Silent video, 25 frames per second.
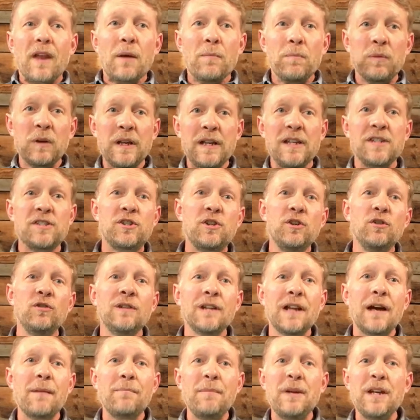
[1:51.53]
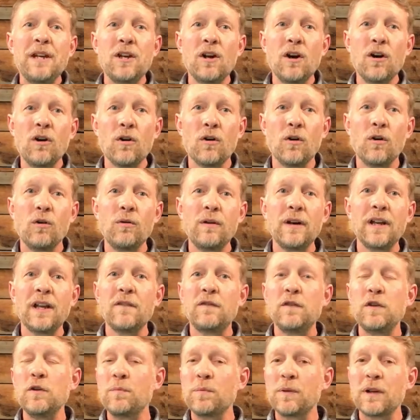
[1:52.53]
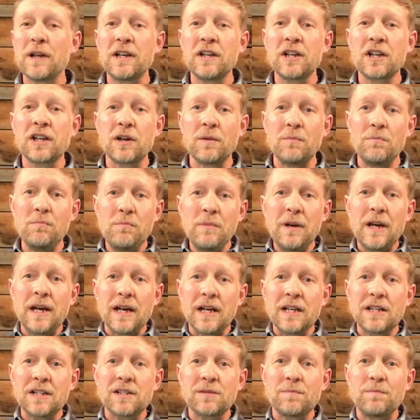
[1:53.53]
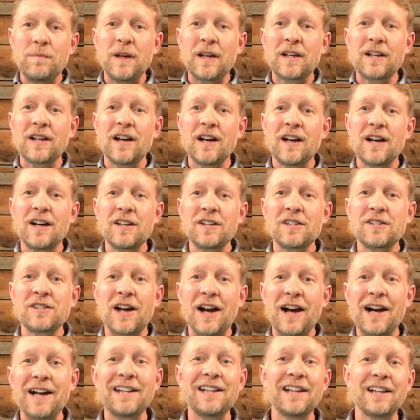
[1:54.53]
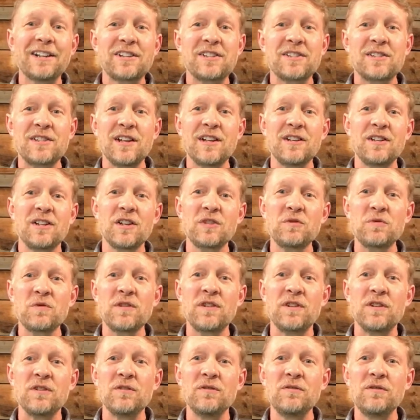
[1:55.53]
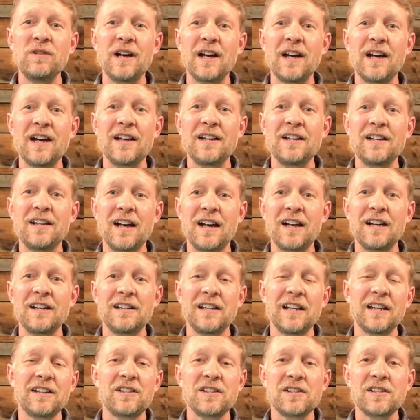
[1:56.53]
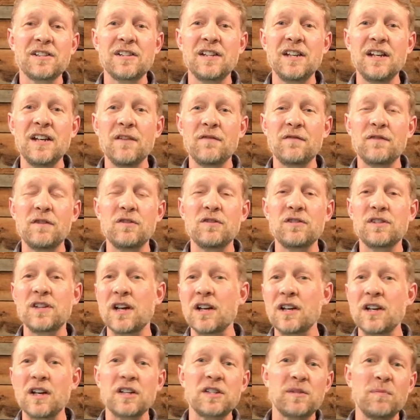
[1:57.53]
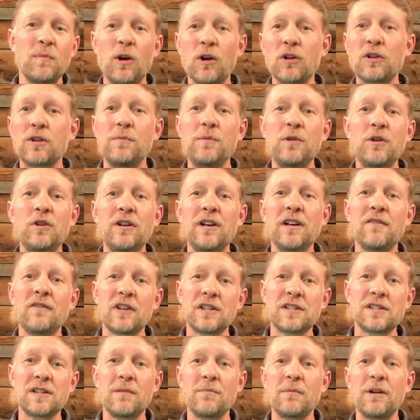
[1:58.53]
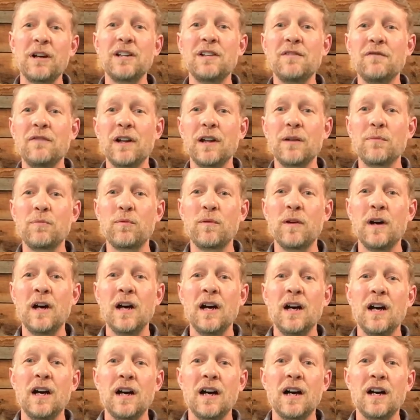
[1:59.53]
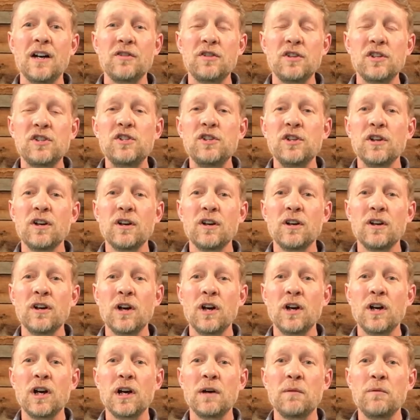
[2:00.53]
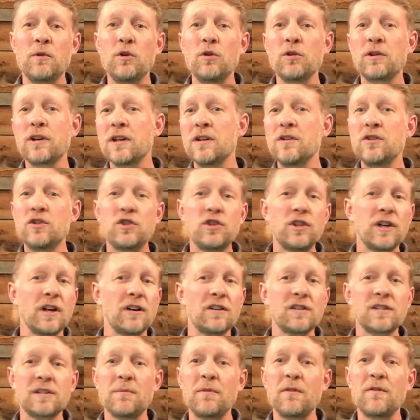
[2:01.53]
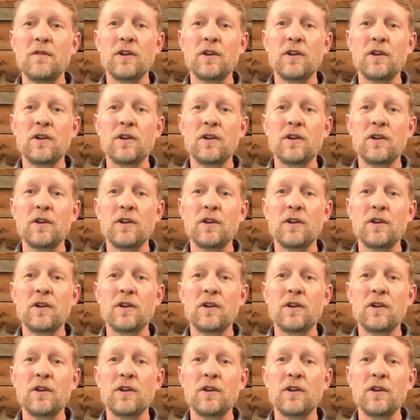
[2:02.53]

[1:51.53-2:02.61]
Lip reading: Please do let me know if you plan to commit, because I'd like to stay in touch with you, and I'd like to see if there's a small community of us that might develop this year who can share some